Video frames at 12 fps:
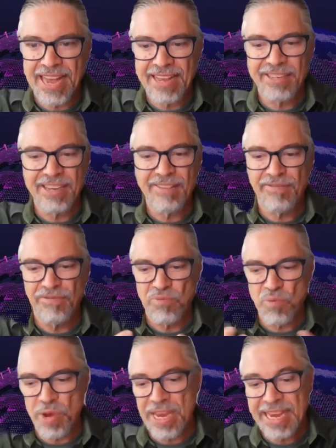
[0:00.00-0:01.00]
And if
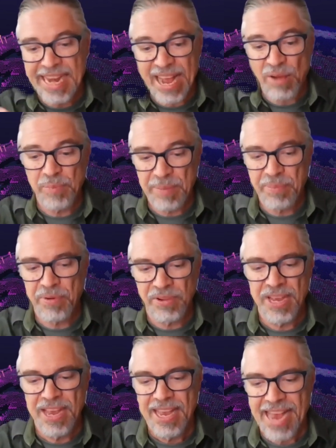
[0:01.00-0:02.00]
we can help
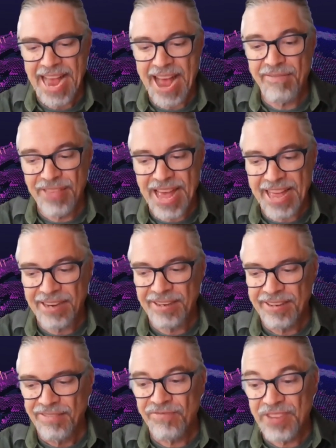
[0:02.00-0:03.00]
people have that
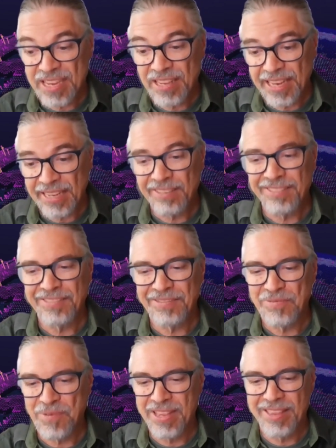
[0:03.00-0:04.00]
feeling
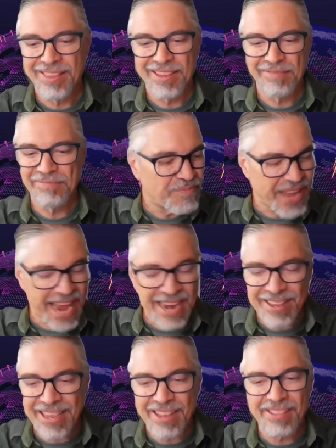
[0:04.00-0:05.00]
with the
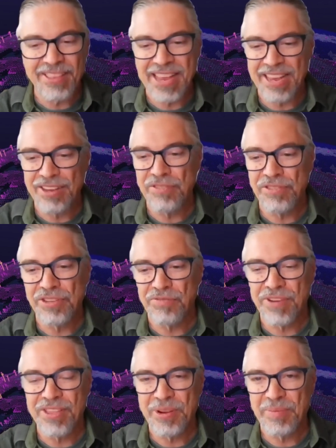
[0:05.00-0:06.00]
data that they use to
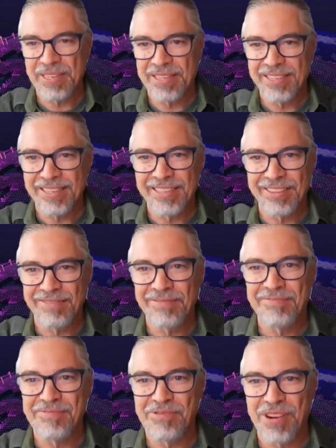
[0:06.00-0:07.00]
run their businesses and
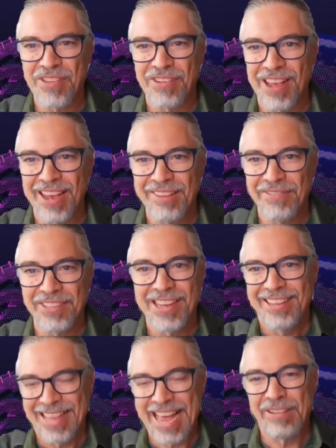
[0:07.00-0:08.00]
run their lives,
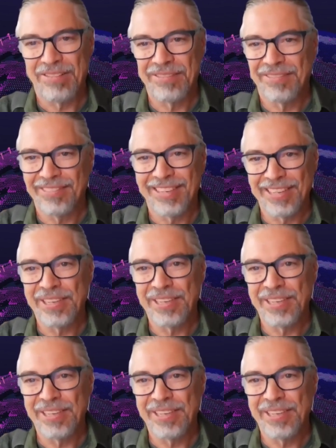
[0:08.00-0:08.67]
that is